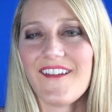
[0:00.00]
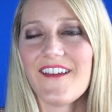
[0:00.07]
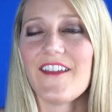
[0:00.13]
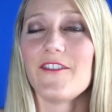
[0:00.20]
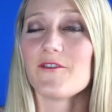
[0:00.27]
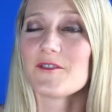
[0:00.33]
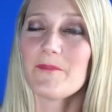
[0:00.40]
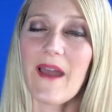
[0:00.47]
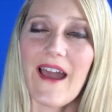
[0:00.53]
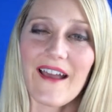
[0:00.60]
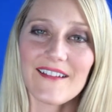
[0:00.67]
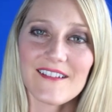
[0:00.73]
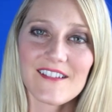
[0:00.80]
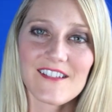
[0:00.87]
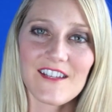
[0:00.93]
And those
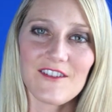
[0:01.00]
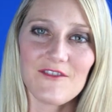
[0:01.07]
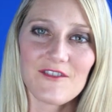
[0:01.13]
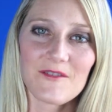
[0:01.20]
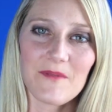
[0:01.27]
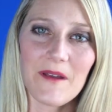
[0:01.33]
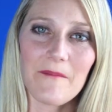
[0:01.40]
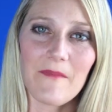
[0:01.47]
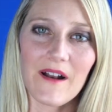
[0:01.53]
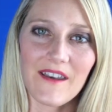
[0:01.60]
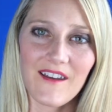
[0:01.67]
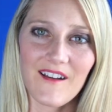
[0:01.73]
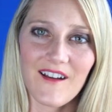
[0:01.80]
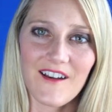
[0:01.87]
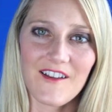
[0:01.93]
patents that you spent
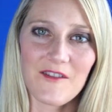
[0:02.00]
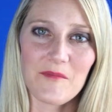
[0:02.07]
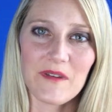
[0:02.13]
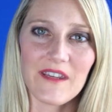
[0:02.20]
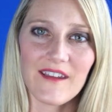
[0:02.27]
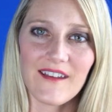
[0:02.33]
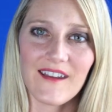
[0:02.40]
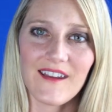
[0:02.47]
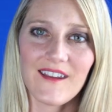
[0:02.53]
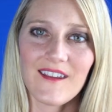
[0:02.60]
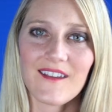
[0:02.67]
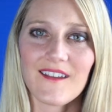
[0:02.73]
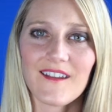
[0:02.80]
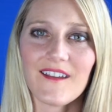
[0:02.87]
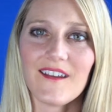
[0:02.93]
money on in the beginning,
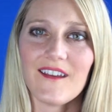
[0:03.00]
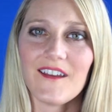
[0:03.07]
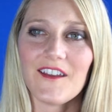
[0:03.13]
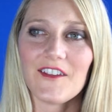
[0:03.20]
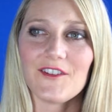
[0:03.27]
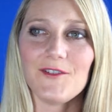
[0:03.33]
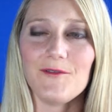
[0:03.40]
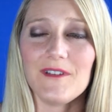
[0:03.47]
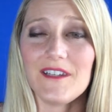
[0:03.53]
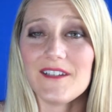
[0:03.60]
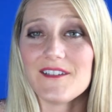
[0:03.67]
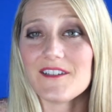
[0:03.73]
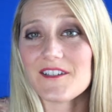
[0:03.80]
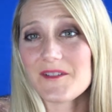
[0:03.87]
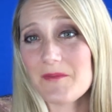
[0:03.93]
you
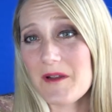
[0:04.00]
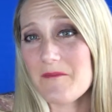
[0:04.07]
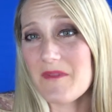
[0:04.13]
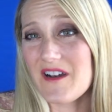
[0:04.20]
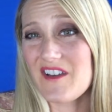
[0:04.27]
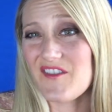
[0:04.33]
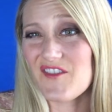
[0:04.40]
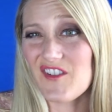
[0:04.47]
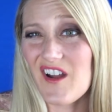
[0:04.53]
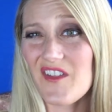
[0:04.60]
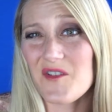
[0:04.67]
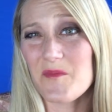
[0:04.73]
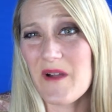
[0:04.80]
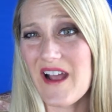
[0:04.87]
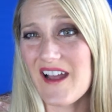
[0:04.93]
need to spend money for
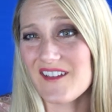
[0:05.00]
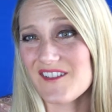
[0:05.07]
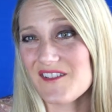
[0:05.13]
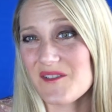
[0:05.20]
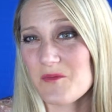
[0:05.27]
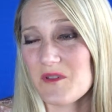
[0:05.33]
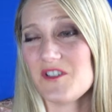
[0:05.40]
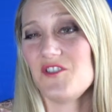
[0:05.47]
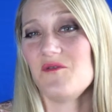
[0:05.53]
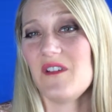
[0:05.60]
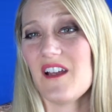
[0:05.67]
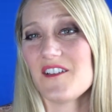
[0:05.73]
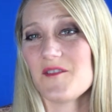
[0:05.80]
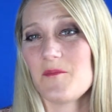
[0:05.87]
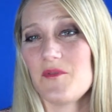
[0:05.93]
other patents once you
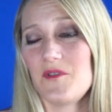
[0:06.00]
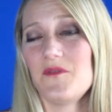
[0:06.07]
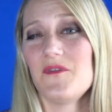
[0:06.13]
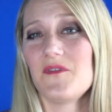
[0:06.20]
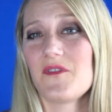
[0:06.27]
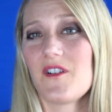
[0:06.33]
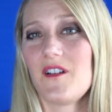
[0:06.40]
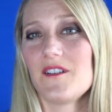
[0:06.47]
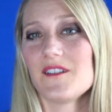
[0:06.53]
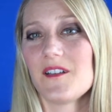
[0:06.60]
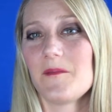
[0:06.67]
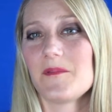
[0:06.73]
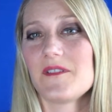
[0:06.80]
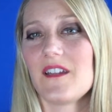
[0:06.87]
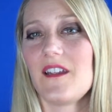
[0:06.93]
get to proof of
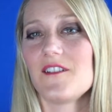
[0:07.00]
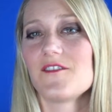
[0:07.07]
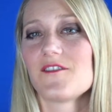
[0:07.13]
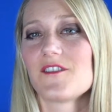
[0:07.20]
concept stage.